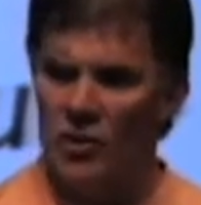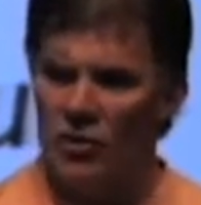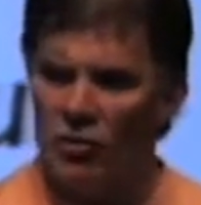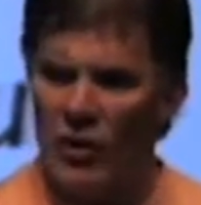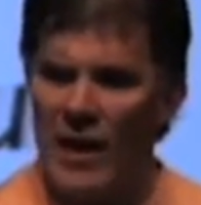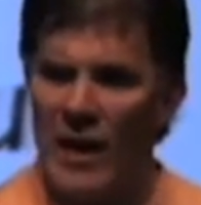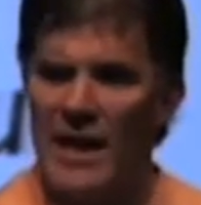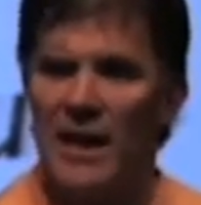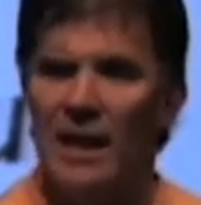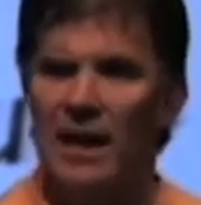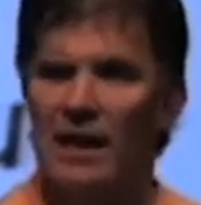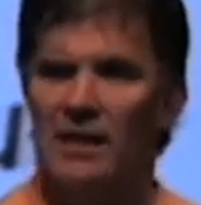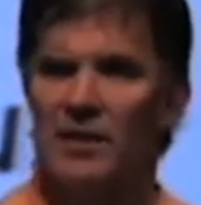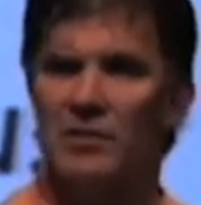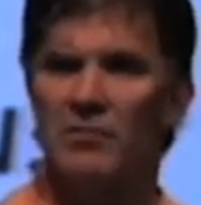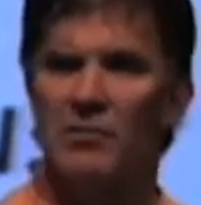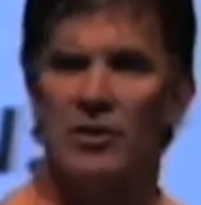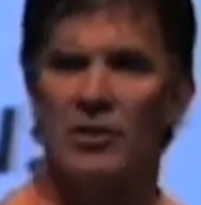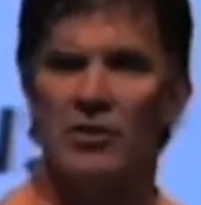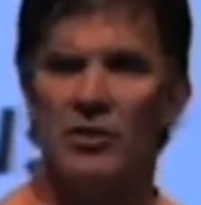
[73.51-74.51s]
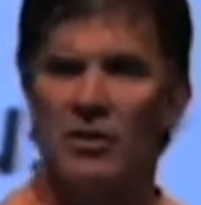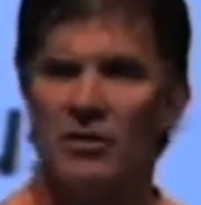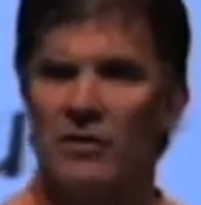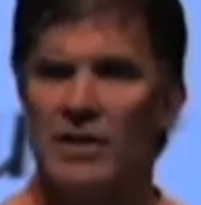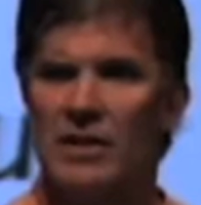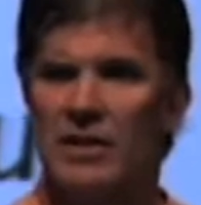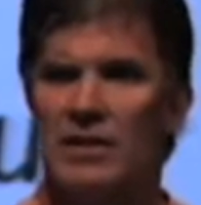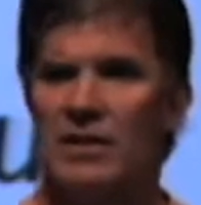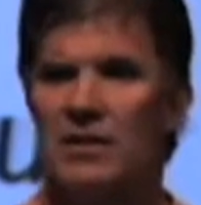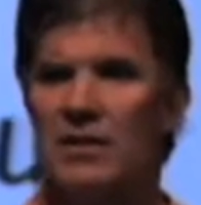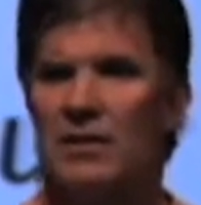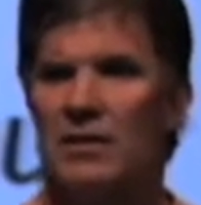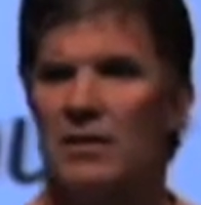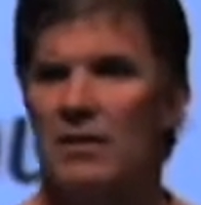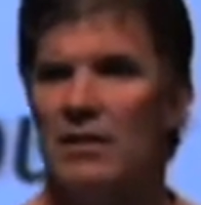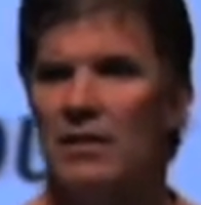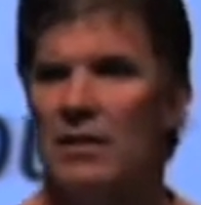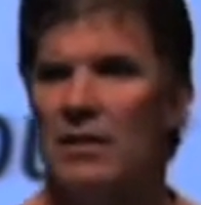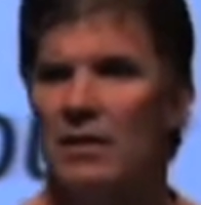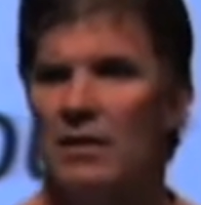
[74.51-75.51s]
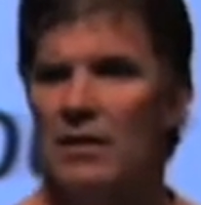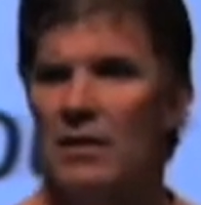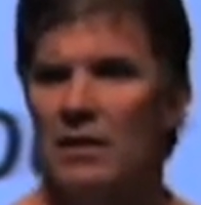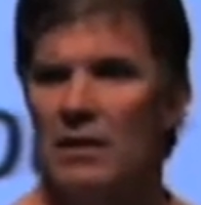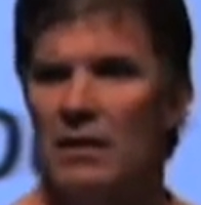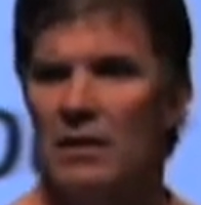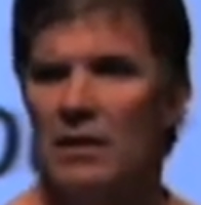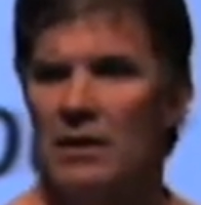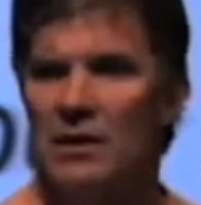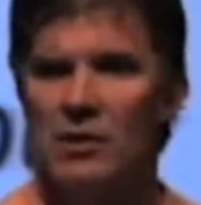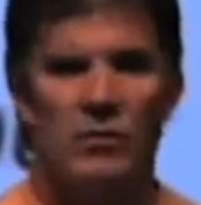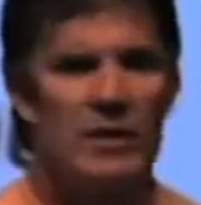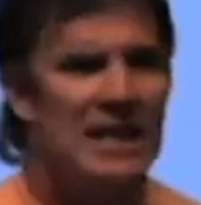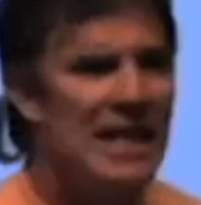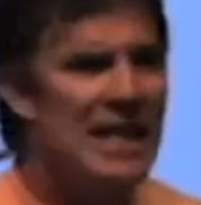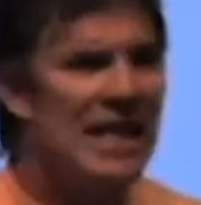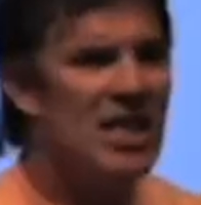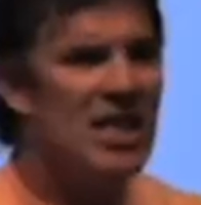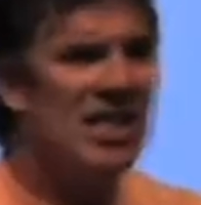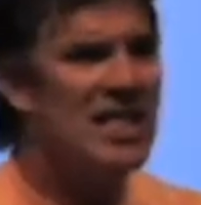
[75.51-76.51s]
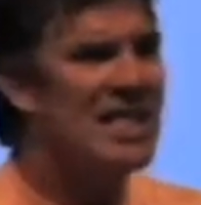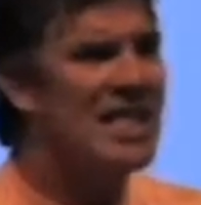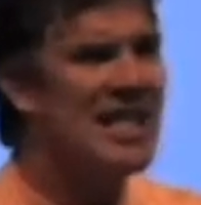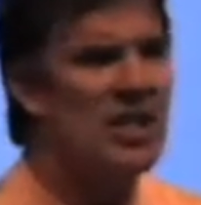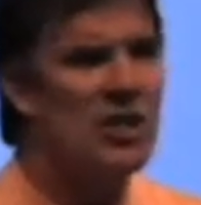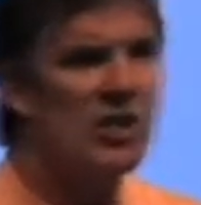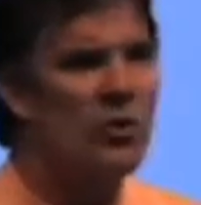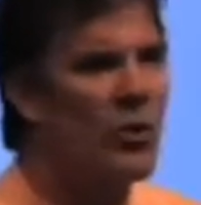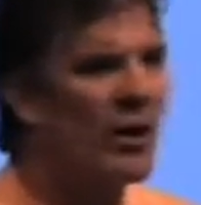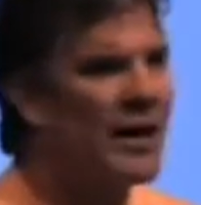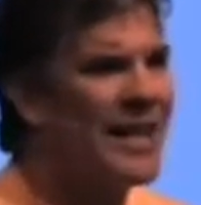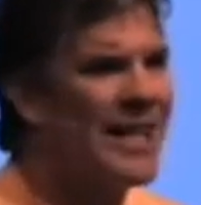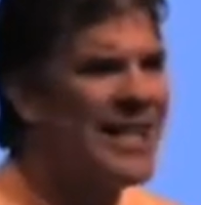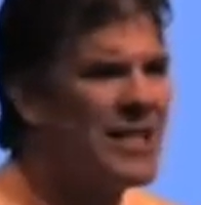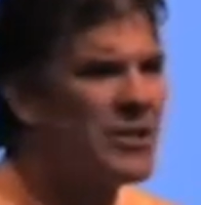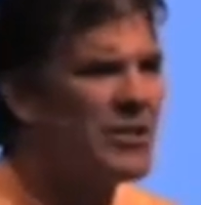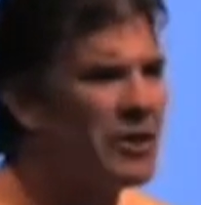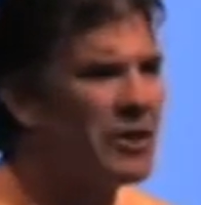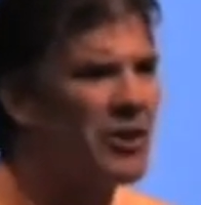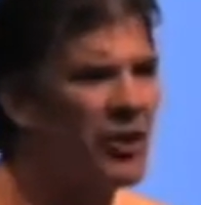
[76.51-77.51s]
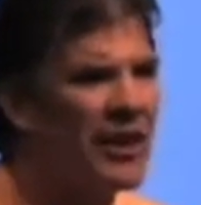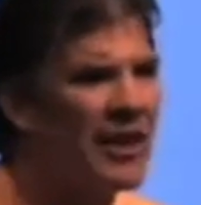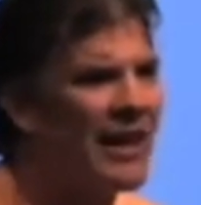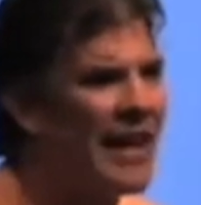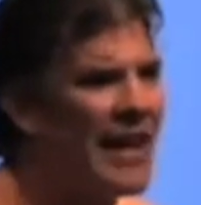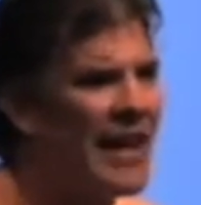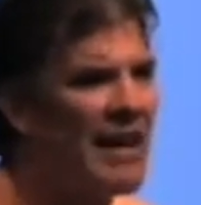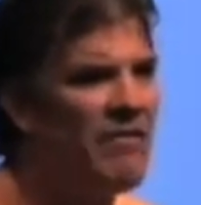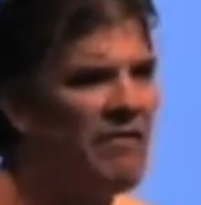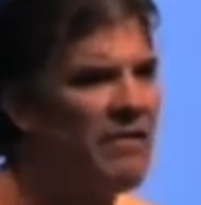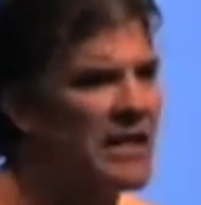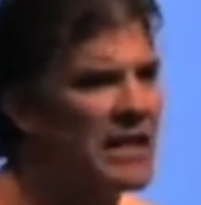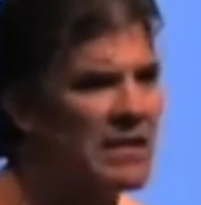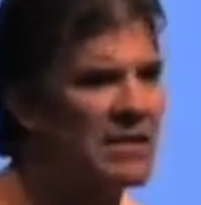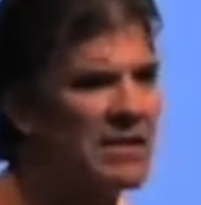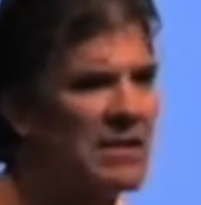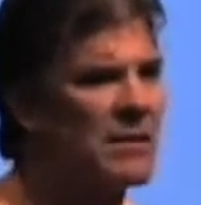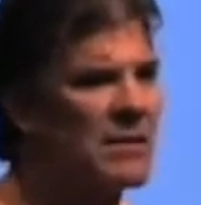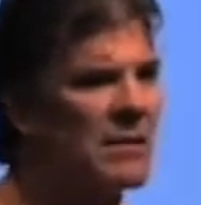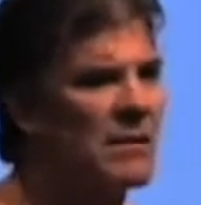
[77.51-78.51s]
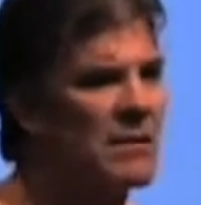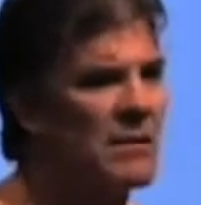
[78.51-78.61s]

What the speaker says: Great customer service. So we teach these things to our kids when they're little infants.